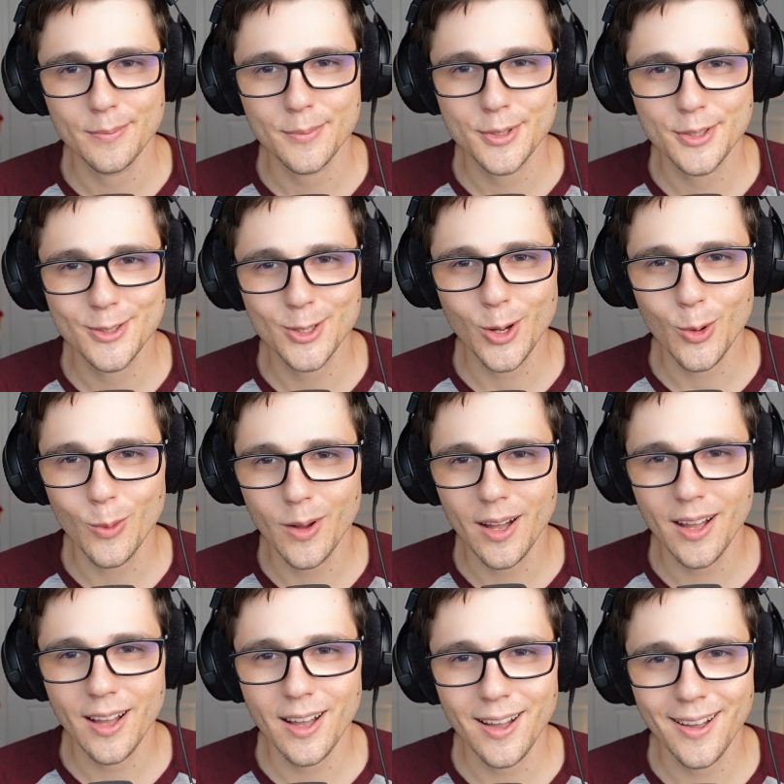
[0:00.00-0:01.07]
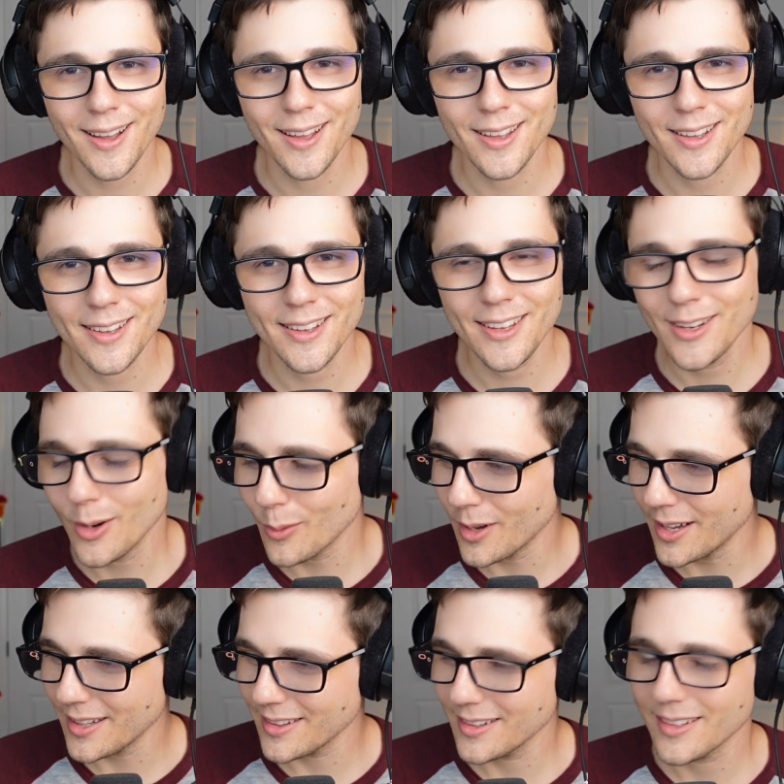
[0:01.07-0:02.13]
So uh, you know
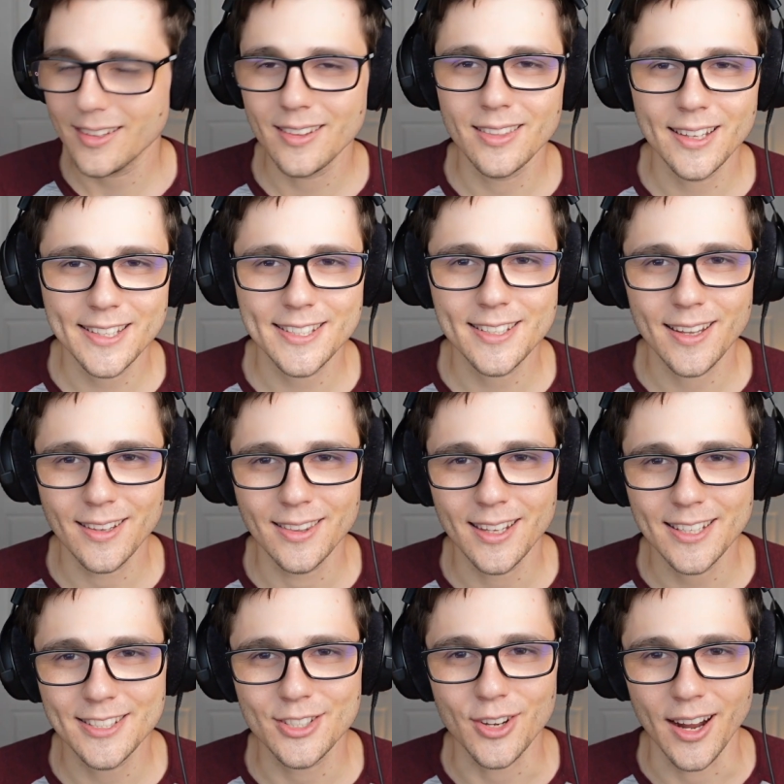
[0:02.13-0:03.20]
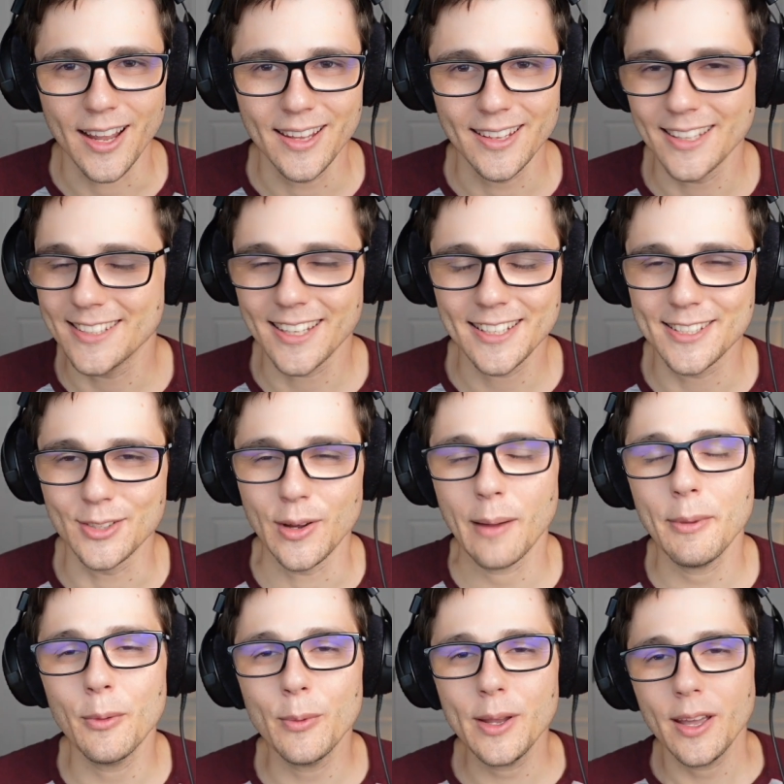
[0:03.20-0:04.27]
what? Let's let's try it. Let's let's do it. I
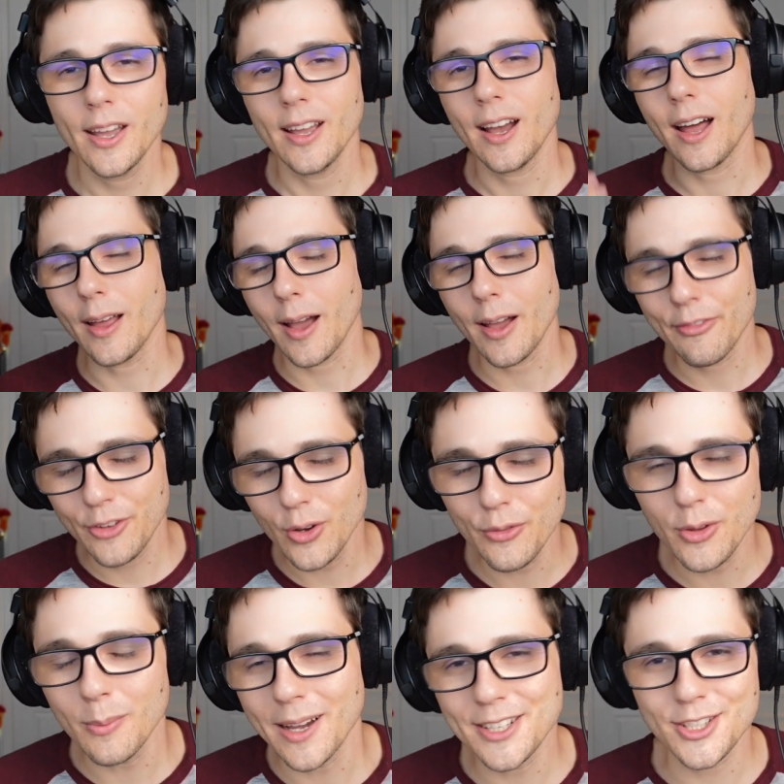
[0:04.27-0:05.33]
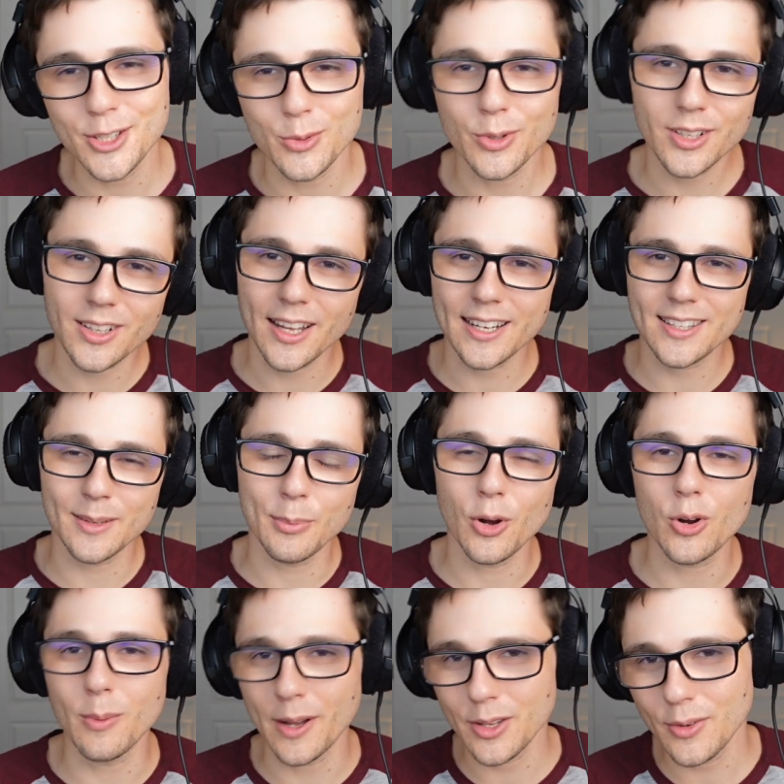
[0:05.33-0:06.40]
mean, we uh, a few of you mentioned you really liked the
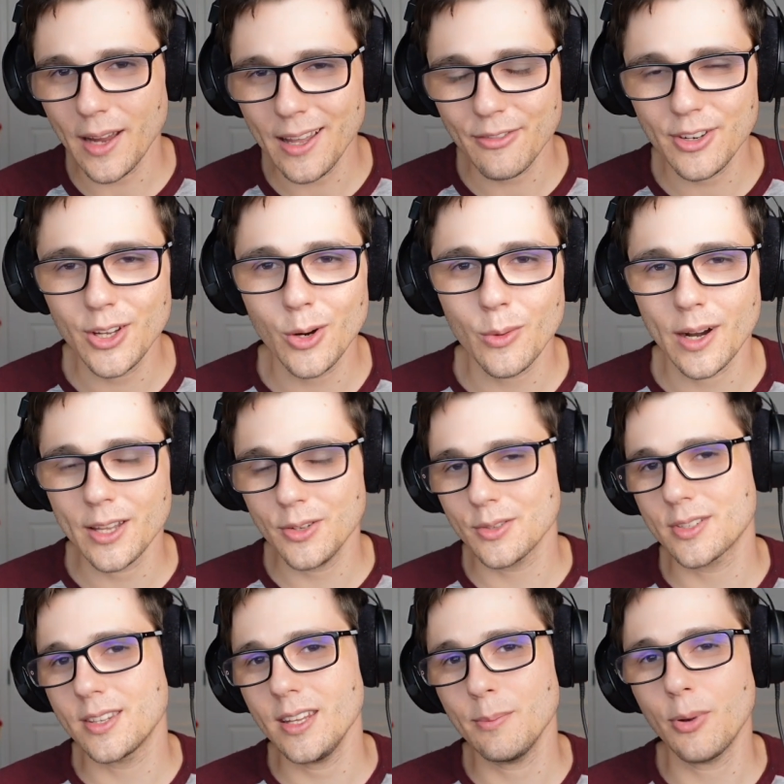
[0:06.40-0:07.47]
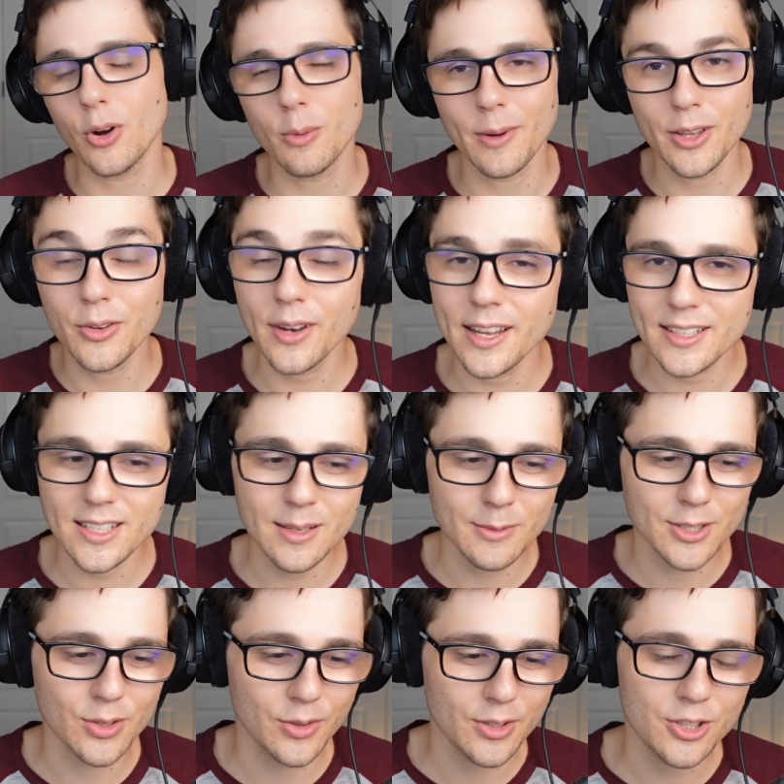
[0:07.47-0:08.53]
Pokemon Unite video where I used the Pokemon Unite team in
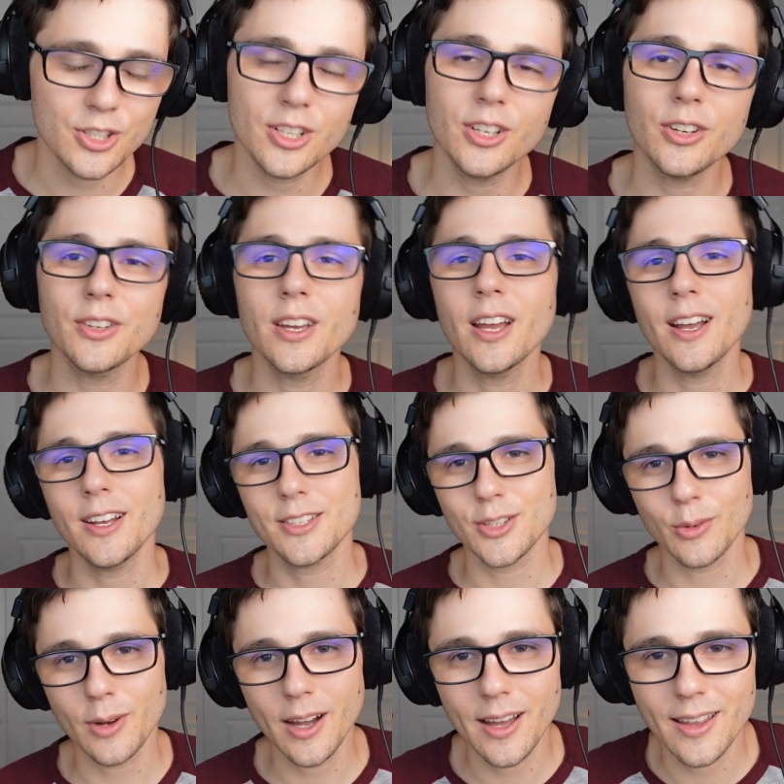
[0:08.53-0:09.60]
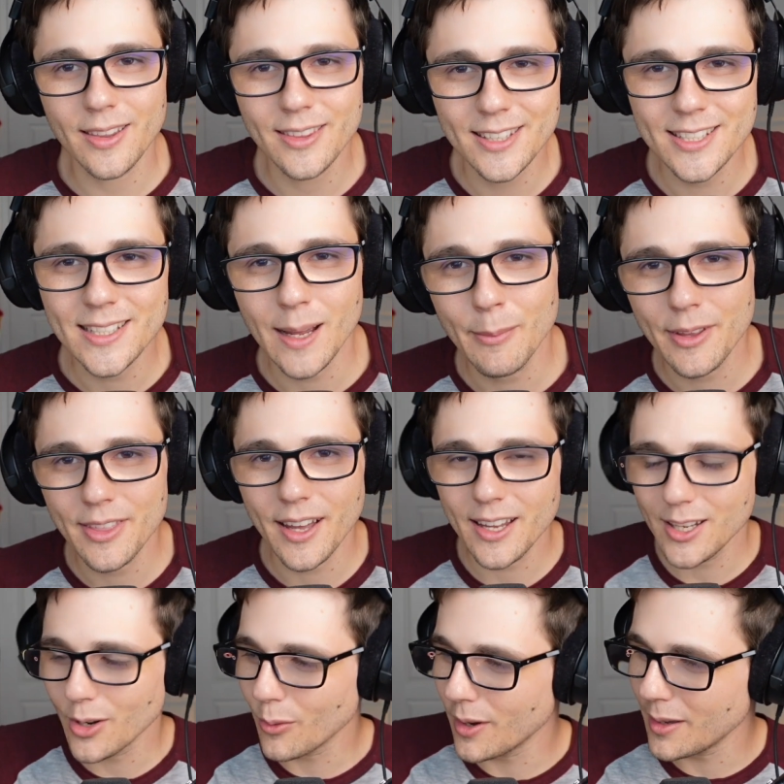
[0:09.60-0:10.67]
Sword and Shield. So uh, this time I thought, you
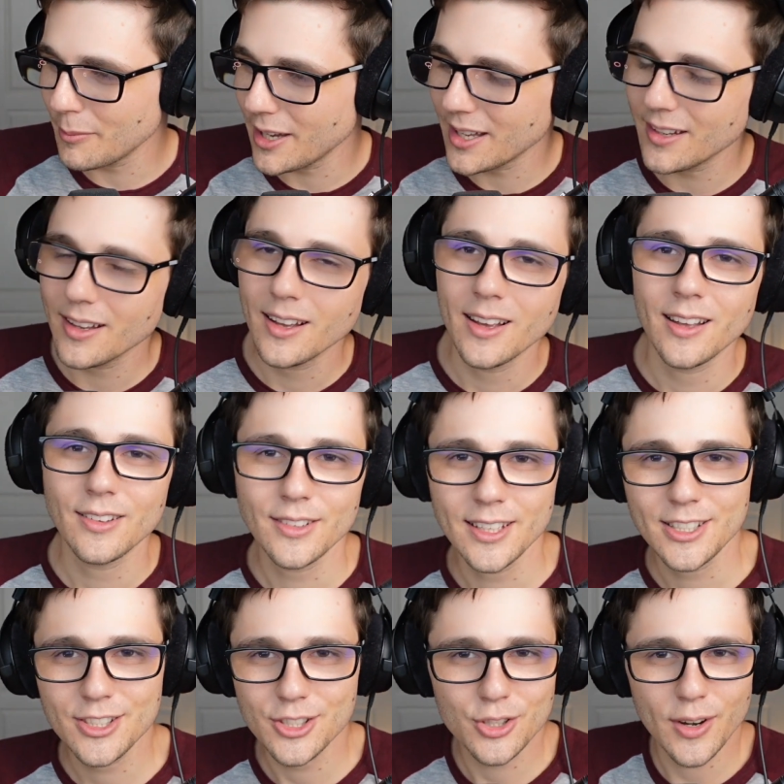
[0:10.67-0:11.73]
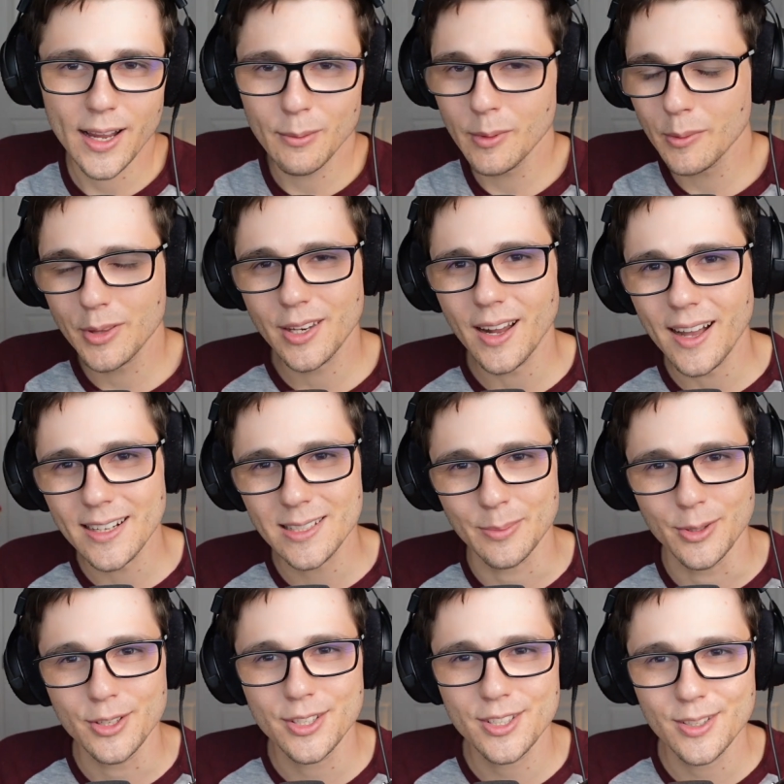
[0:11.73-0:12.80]
know what, man, let's just try and win with an
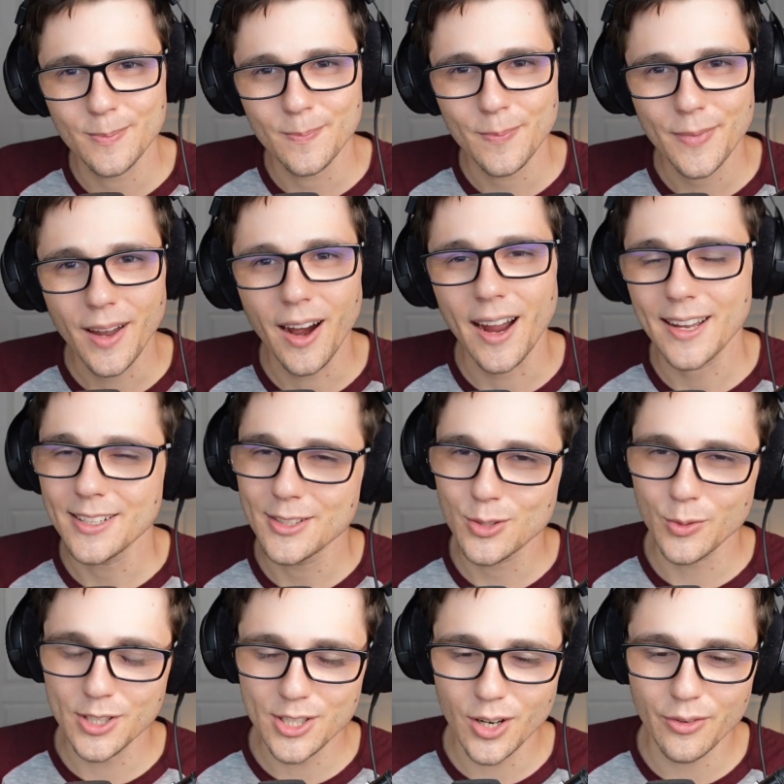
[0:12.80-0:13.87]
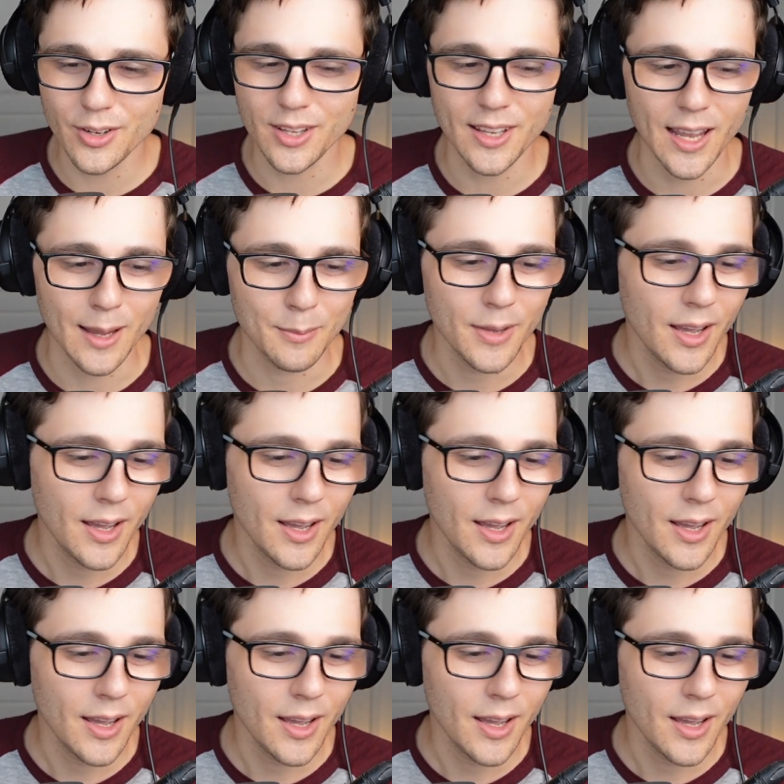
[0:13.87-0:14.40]
octopus. All right, switching over to the game.